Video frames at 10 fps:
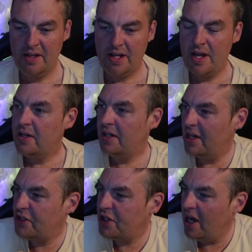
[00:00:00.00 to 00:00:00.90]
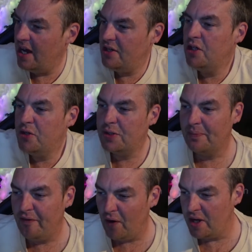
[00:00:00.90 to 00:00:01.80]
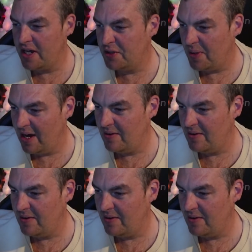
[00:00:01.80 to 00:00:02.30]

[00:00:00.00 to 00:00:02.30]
Nice to do some footy as well.